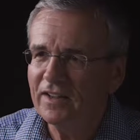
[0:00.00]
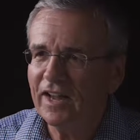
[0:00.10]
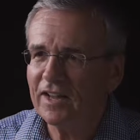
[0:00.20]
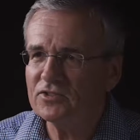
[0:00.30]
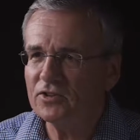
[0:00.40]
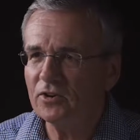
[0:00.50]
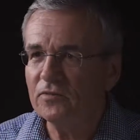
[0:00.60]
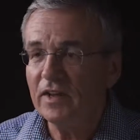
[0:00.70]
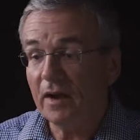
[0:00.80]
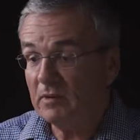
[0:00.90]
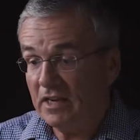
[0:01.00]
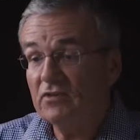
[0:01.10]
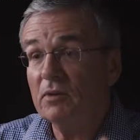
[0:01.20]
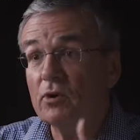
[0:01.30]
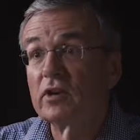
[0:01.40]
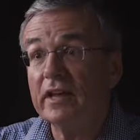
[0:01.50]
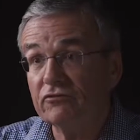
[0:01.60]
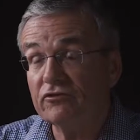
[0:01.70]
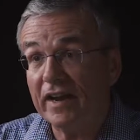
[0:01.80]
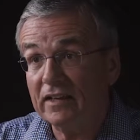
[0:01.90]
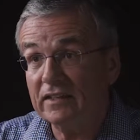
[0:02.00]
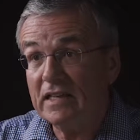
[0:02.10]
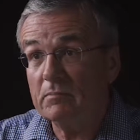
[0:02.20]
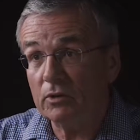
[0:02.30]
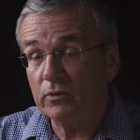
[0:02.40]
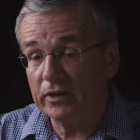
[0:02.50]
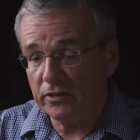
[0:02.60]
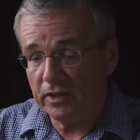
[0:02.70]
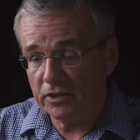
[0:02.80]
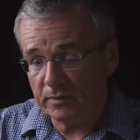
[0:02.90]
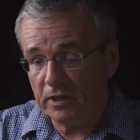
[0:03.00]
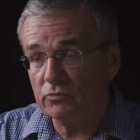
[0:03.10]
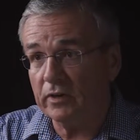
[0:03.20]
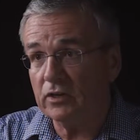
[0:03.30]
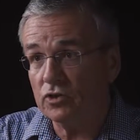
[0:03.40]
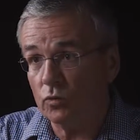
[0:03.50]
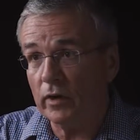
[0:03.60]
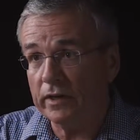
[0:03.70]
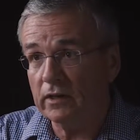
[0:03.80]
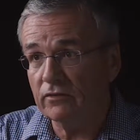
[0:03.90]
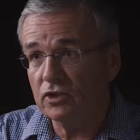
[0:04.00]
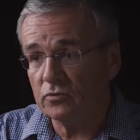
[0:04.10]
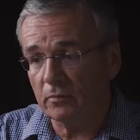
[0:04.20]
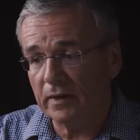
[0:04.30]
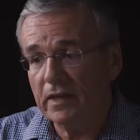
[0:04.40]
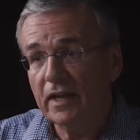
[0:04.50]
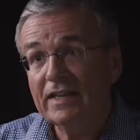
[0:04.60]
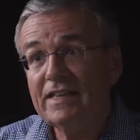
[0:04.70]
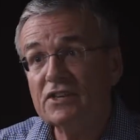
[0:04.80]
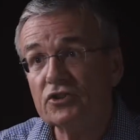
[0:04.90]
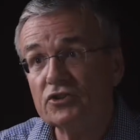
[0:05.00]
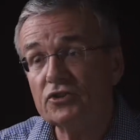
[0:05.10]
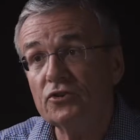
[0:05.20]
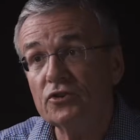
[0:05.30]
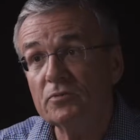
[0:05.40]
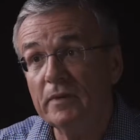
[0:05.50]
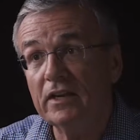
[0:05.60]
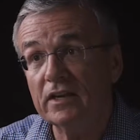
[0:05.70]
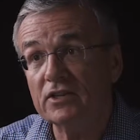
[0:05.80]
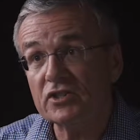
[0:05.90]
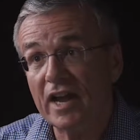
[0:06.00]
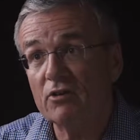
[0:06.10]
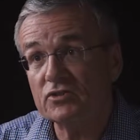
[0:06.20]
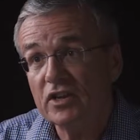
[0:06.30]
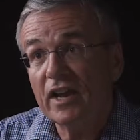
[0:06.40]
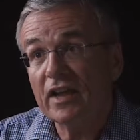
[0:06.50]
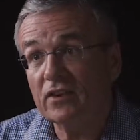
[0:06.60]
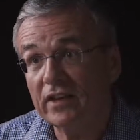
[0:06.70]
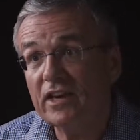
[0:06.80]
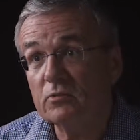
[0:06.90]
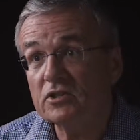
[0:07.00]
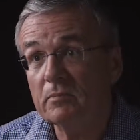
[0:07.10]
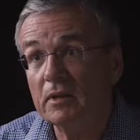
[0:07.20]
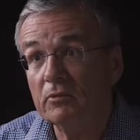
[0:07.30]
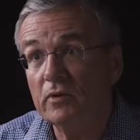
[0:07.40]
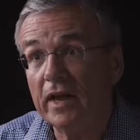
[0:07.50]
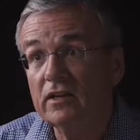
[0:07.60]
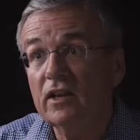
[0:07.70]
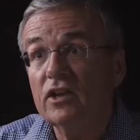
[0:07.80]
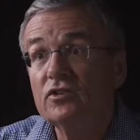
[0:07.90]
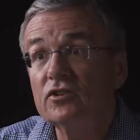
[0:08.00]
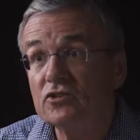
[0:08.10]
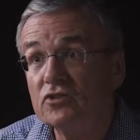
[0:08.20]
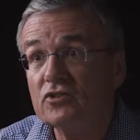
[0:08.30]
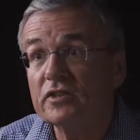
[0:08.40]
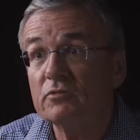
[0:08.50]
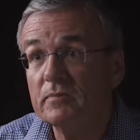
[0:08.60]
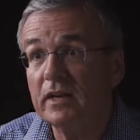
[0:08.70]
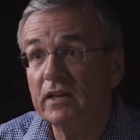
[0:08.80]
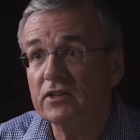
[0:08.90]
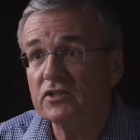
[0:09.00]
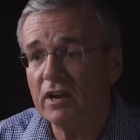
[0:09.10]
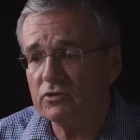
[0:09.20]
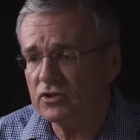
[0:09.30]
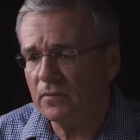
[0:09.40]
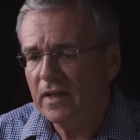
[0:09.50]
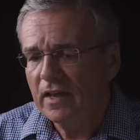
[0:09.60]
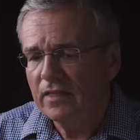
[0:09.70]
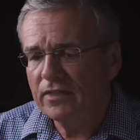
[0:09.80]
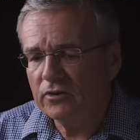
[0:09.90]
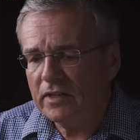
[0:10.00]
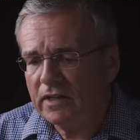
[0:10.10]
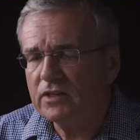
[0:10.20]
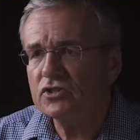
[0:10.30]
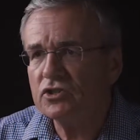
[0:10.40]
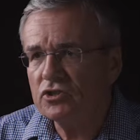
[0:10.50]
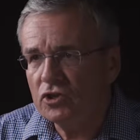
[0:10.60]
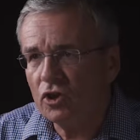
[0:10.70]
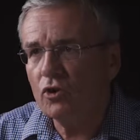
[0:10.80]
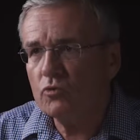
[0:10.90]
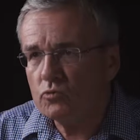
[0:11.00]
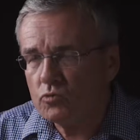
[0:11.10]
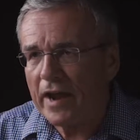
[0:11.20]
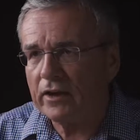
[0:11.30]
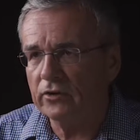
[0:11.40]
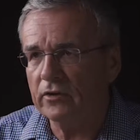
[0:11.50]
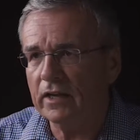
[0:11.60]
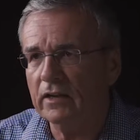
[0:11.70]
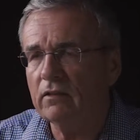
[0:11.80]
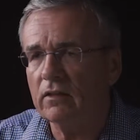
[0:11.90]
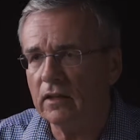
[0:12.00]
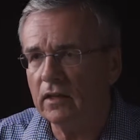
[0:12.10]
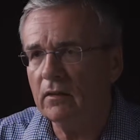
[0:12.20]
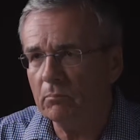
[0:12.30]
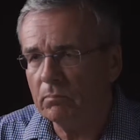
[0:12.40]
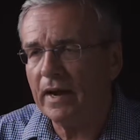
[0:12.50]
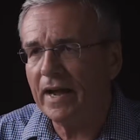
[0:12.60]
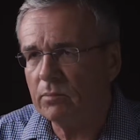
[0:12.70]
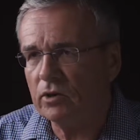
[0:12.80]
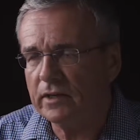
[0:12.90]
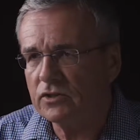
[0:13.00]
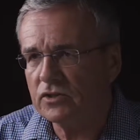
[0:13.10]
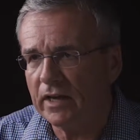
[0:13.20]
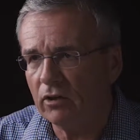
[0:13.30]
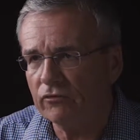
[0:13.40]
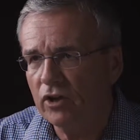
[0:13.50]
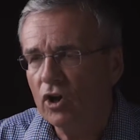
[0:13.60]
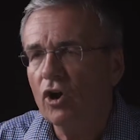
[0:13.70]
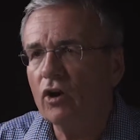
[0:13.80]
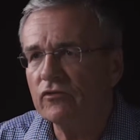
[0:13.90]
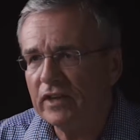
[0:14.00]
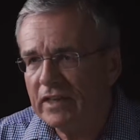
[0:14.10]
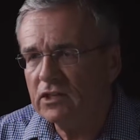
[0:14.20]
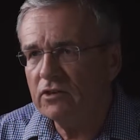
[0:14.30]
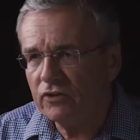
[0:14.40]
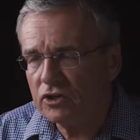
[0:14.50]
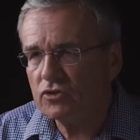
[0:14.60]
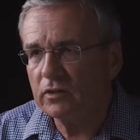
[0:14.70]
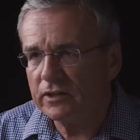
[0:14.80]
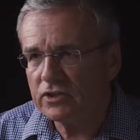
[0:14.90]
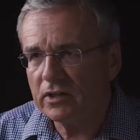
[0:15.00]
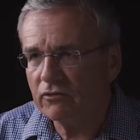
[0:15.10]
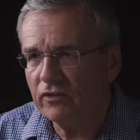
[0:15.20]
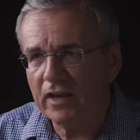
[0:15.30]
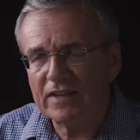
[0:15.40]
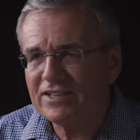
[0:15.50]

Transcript: And so, I mean, even a book like Philemon, where you think it's being written to one individual, but he has a church meeting in his house, and the letter was to be read to the church that was meeting in his house. So there is no record in the Bible itself of individualistic faith.